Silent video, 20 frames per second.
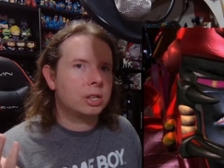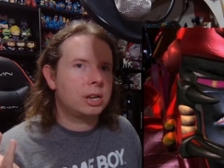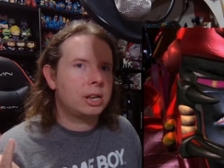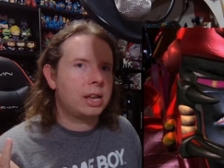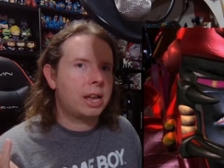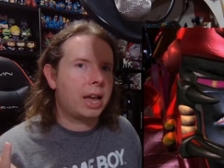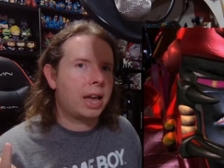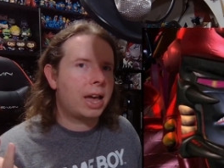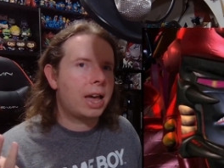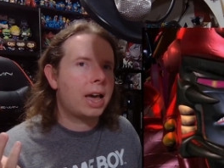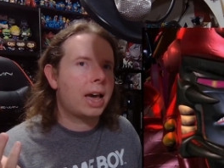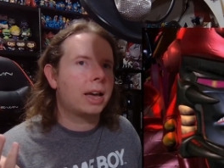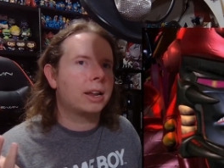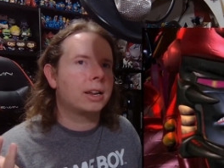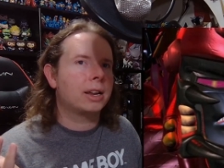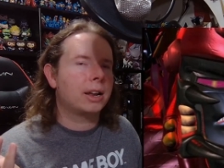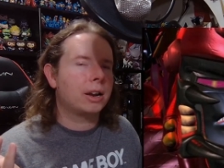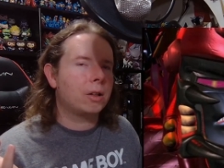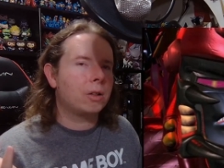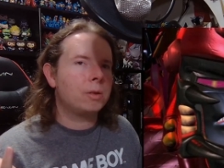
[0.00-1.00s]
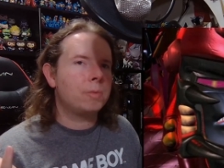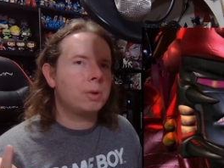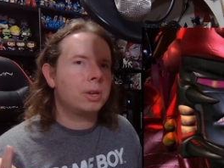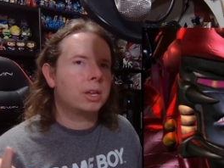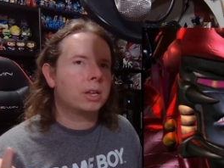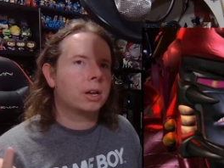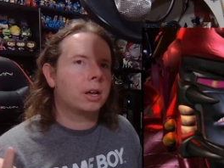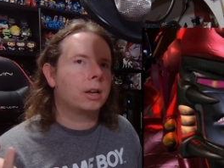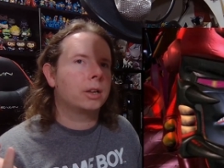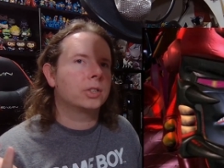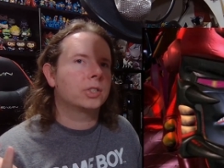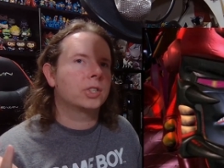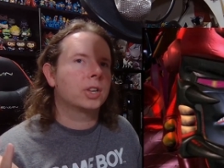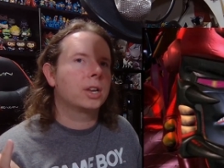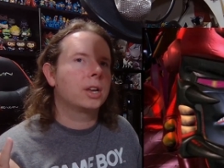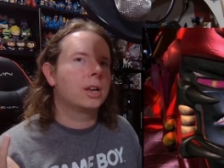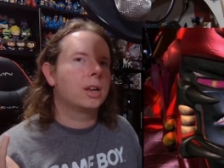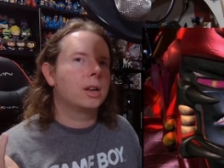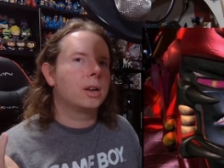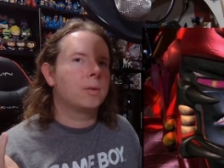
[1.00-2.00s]
he had, not only because
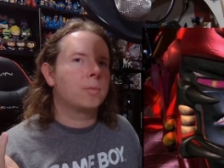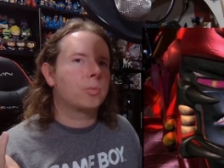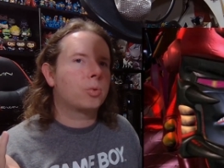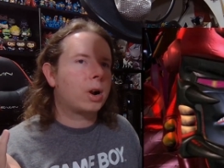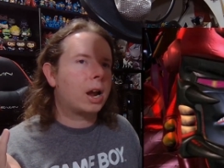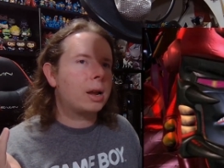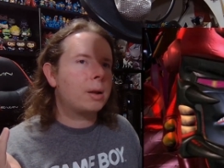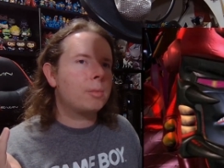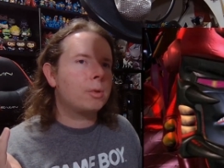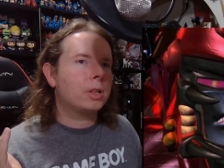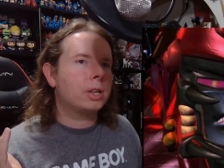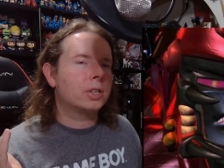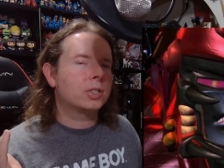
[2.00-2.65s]
Primal